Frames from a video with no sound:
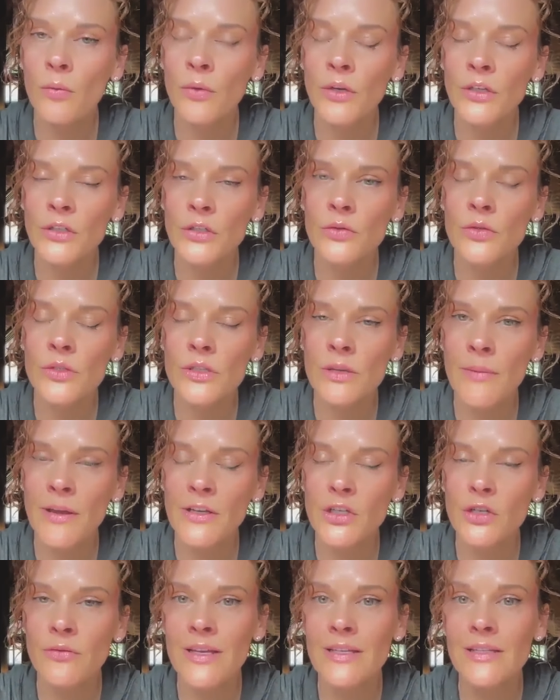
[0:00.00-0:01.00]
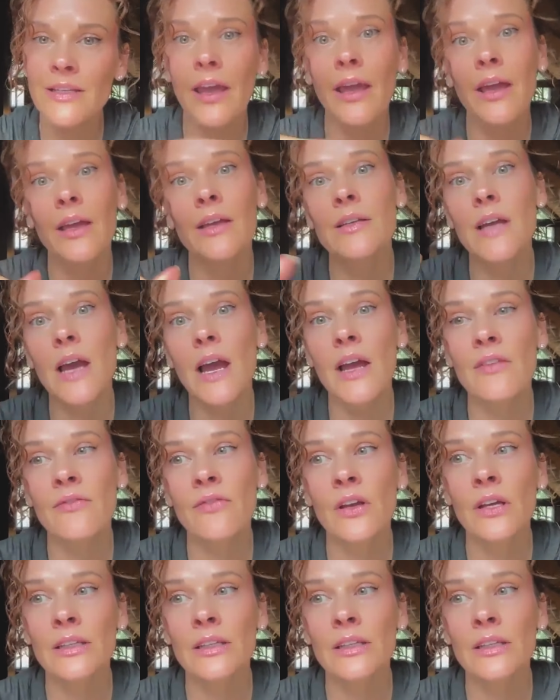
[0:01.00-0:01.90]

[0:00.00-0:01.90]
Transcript: reduce dementia risk, and I've